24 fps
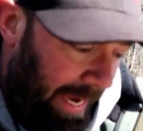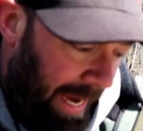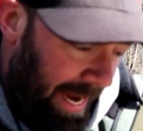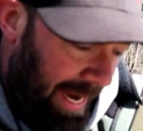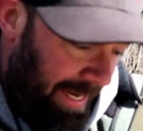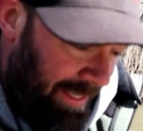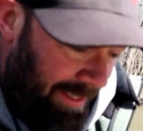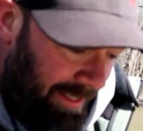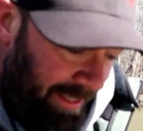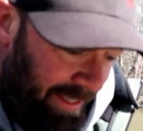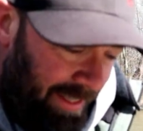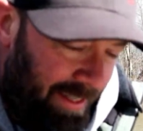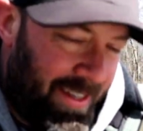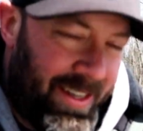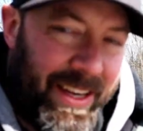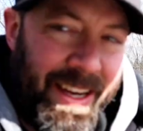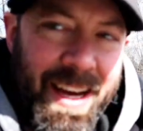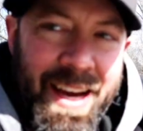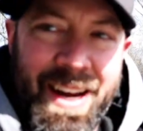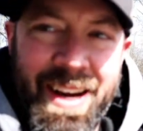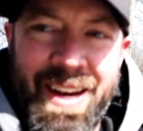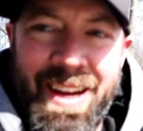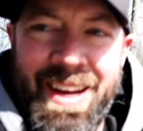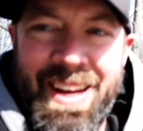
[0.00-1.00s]
casts in and you
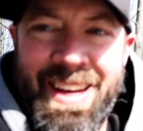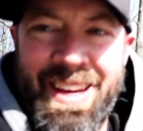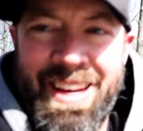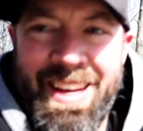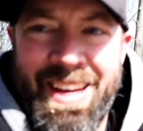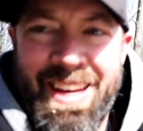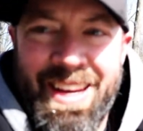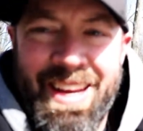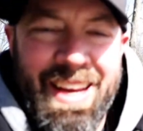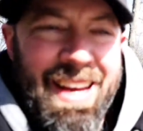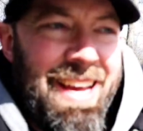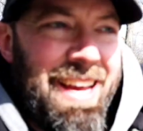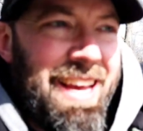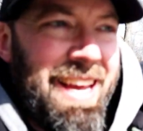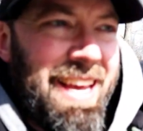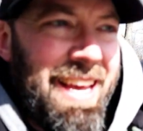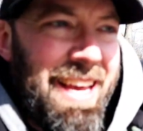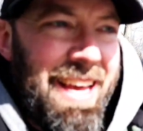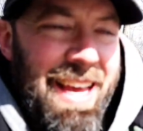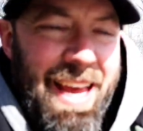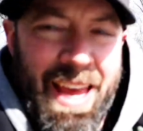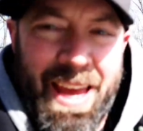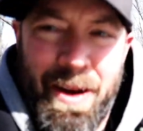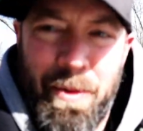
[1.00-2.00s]
gotta
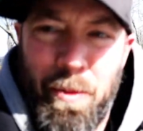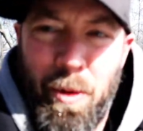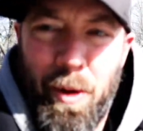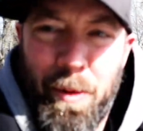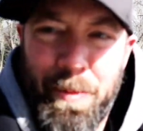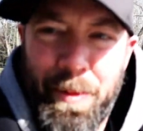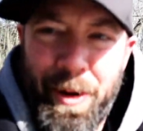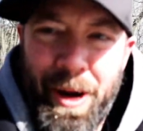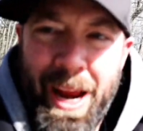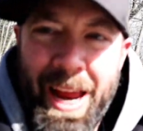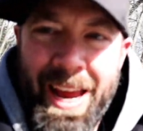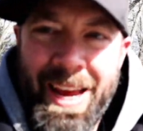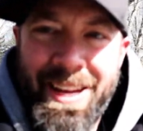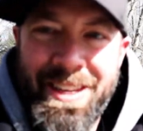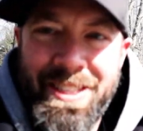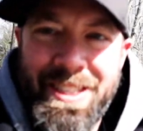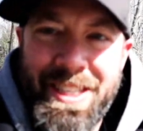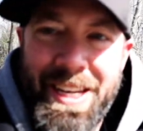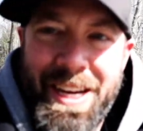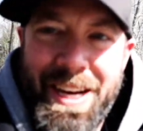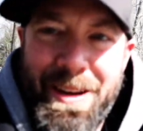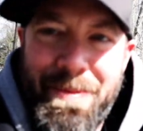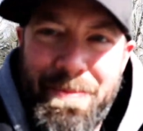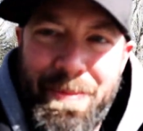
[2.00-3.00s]
warm your
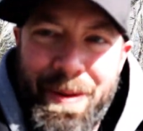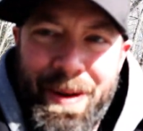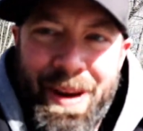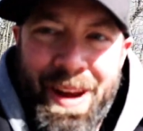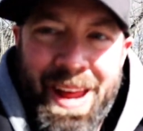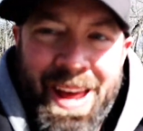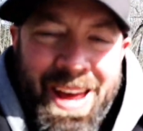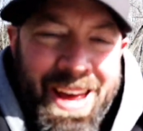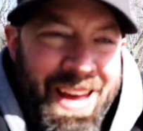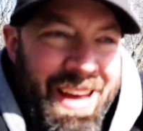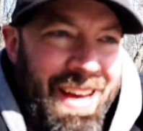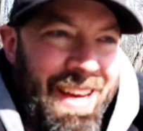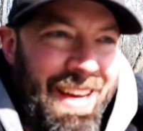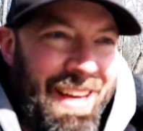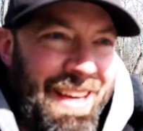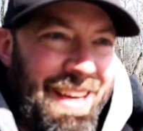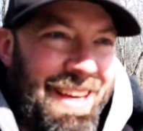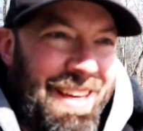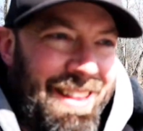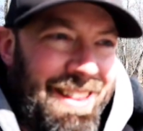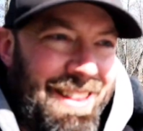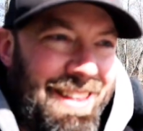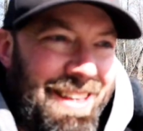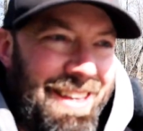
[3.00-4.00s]
hands up and
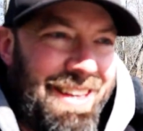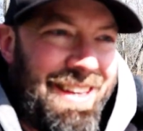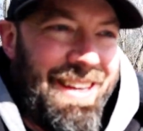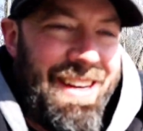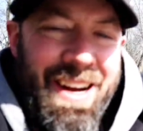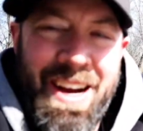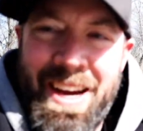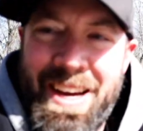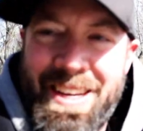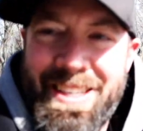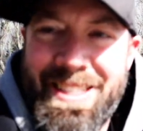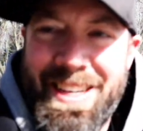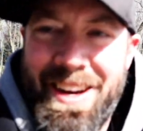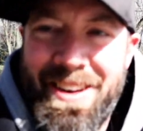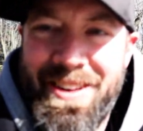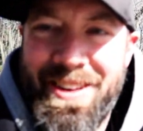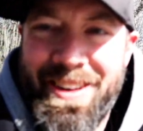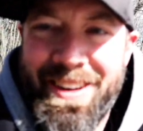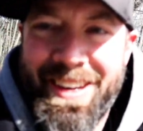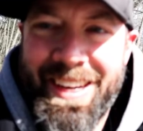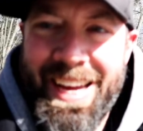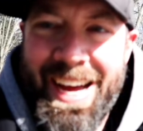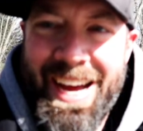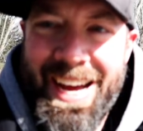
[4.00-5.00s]
get the ice out
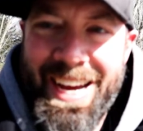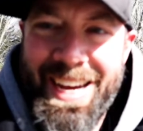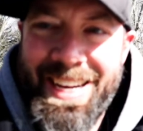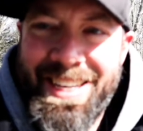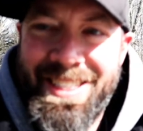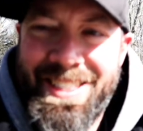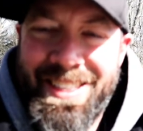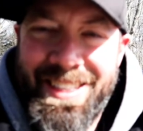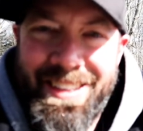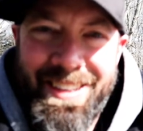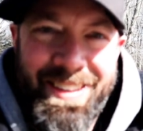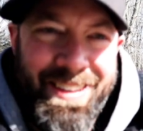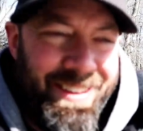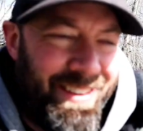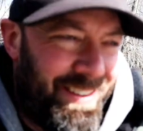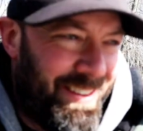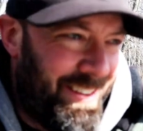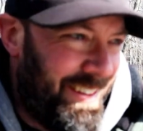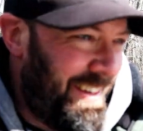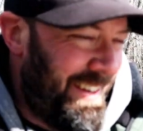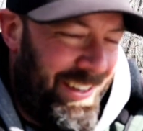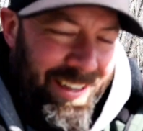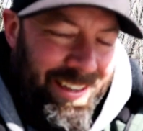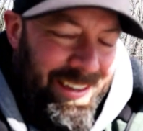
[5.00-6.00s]
of your guides and
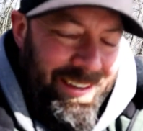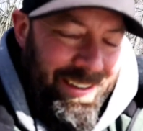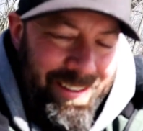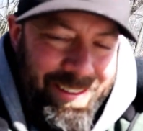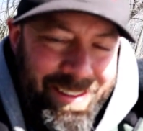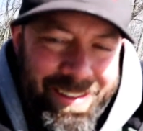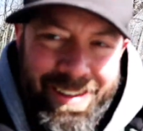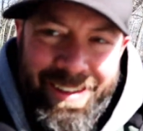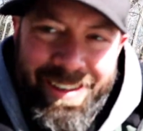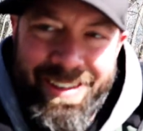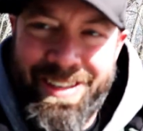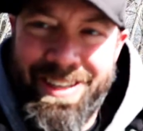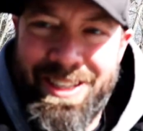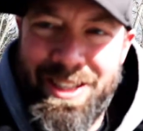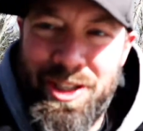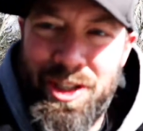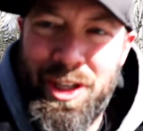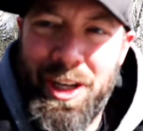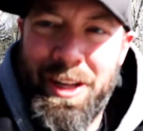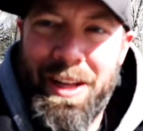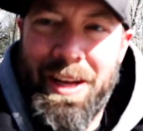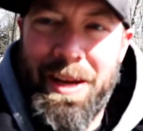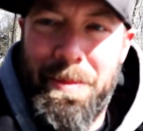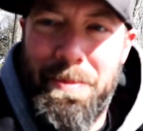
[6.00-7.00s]
ugh,
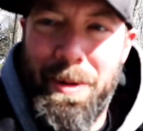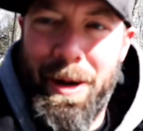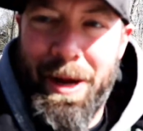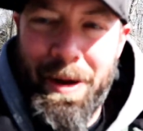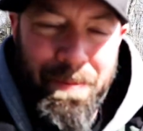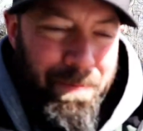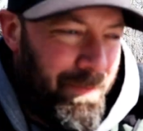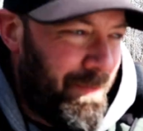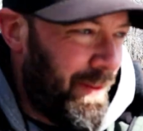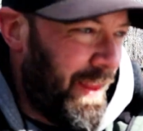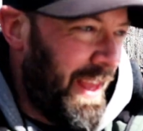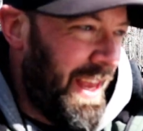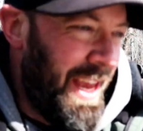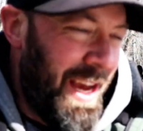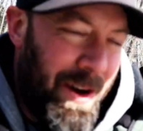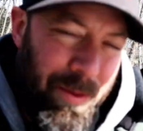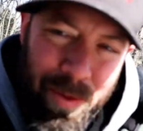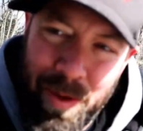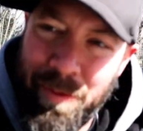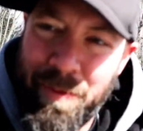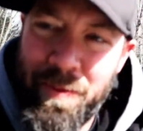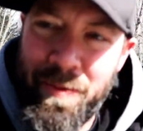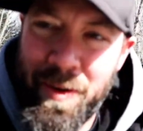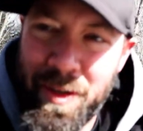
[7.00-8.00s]
chilly but
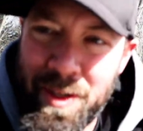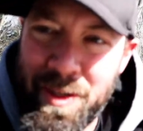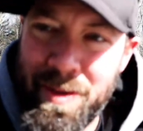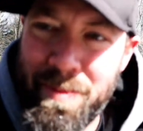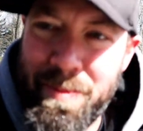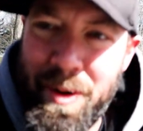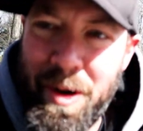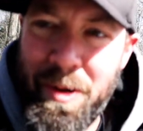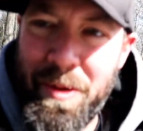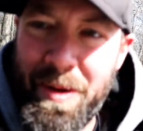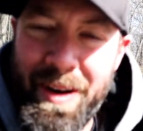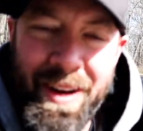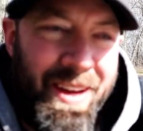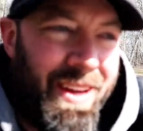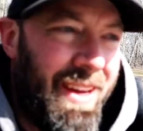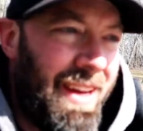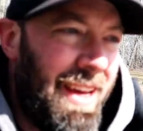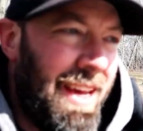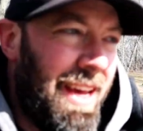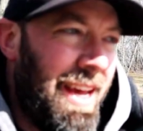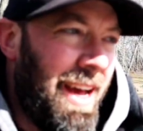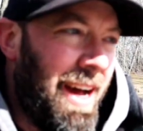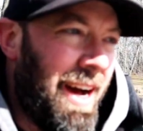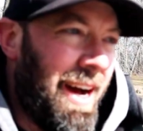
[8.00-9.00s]
we have a fish in the boat
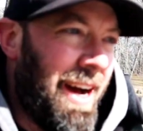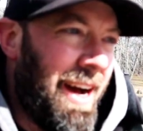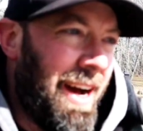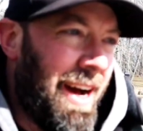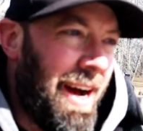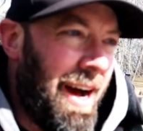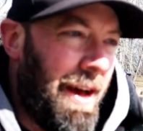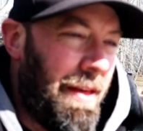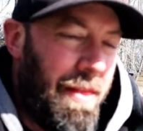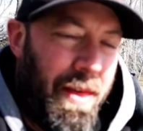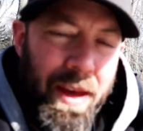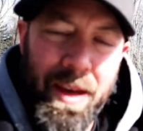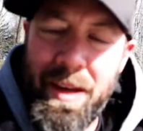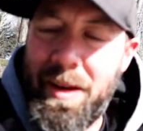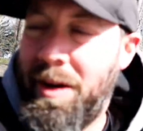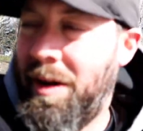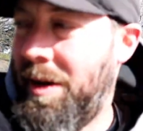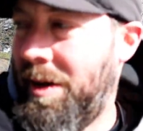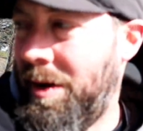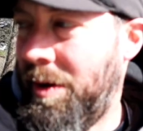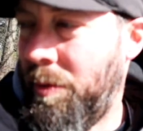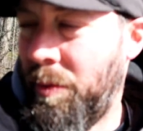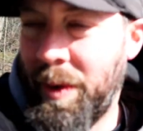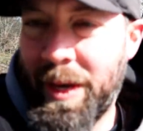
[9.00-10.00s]
uh, I think
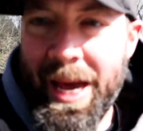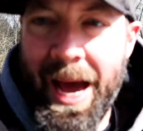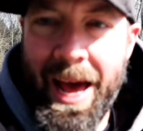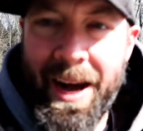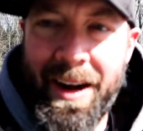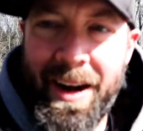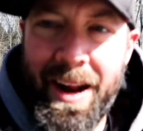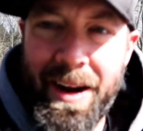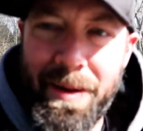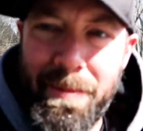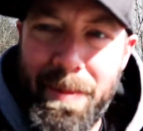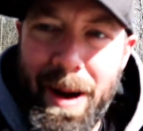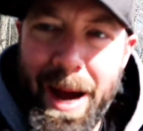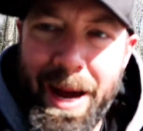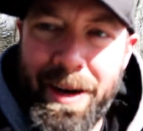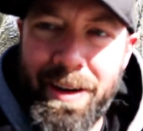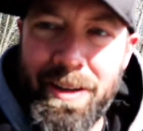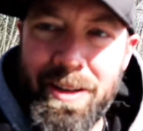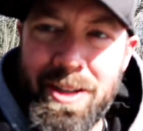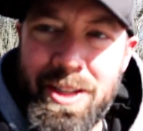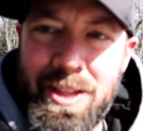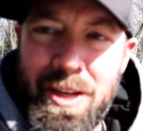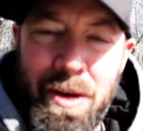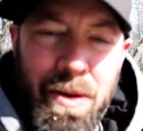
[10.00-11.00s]
we got it on a
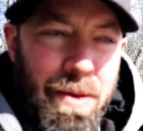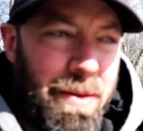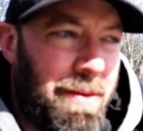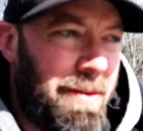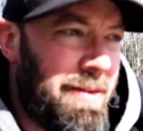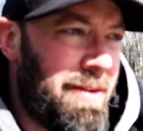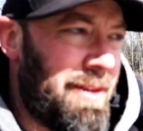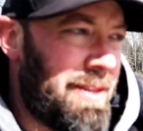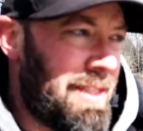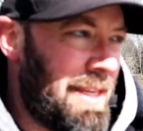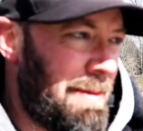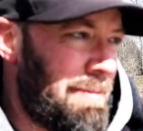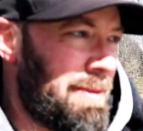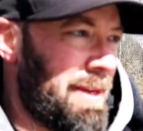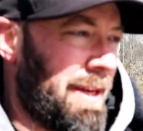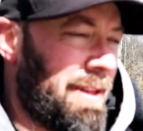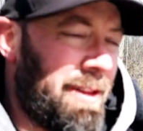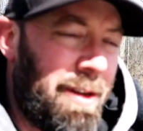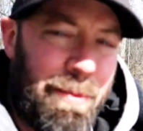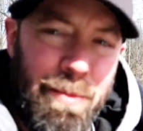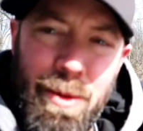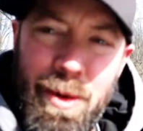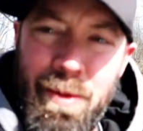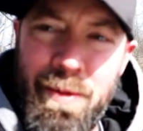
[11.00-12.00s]
minor. so seems
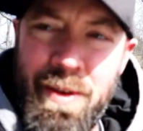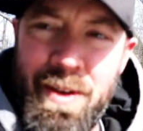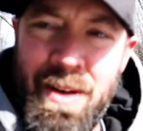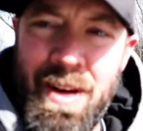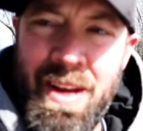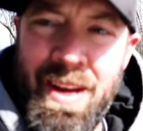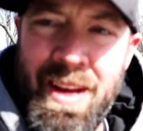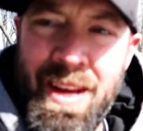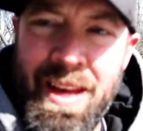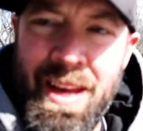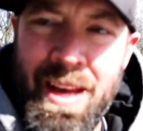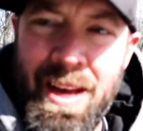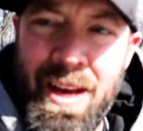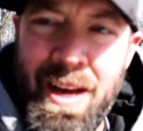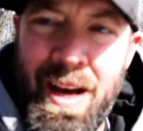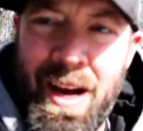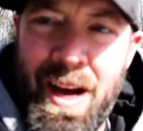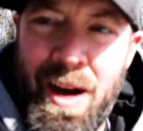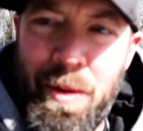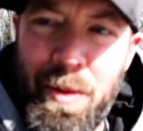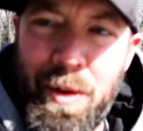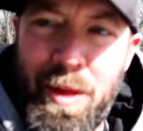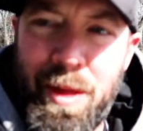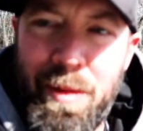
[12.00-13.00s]
like they're moving
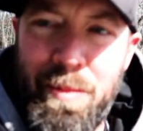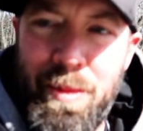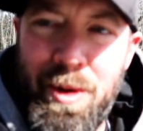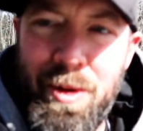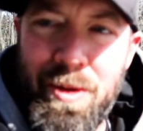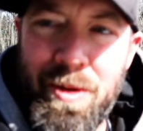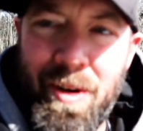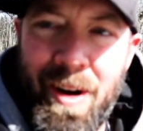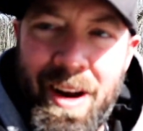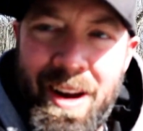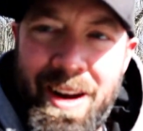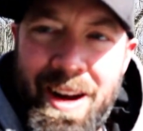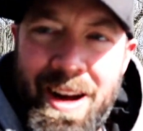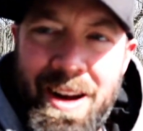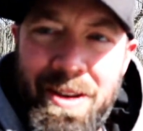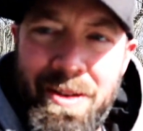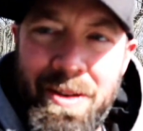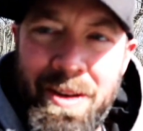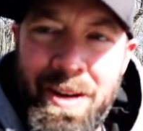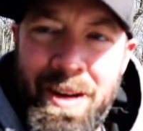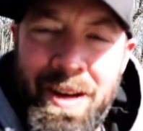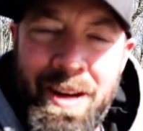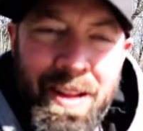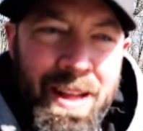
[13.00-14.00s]
uh, with the moon right now
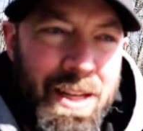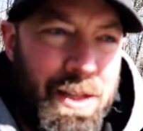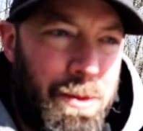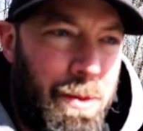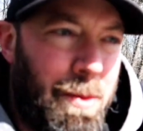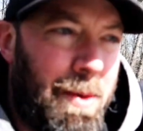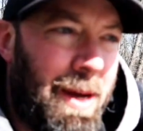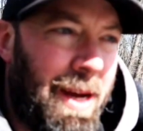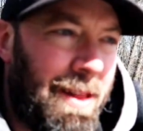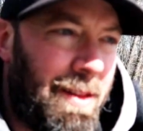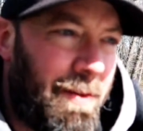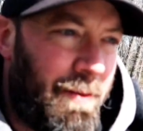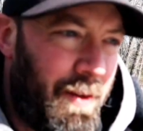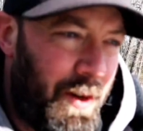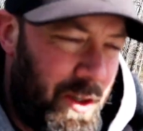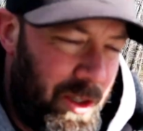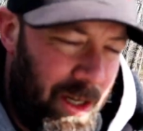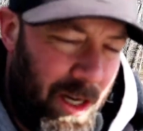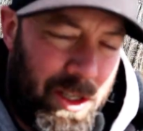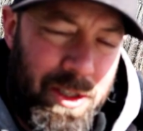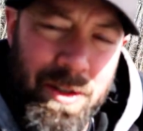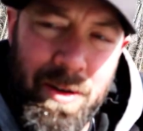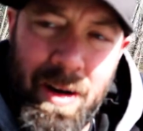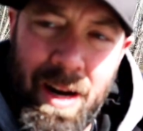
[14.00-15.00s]
uh, that's when we got the
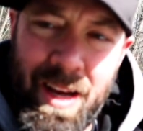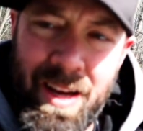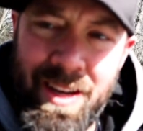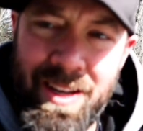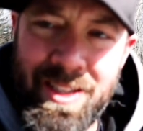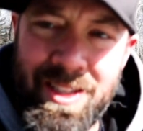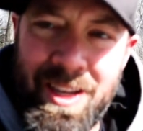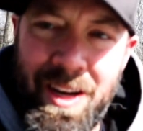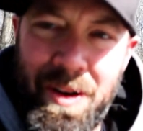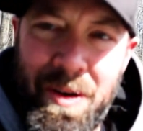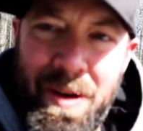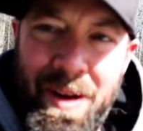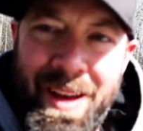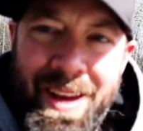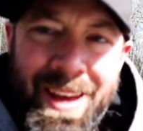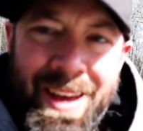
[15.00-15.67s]
fish yesterday so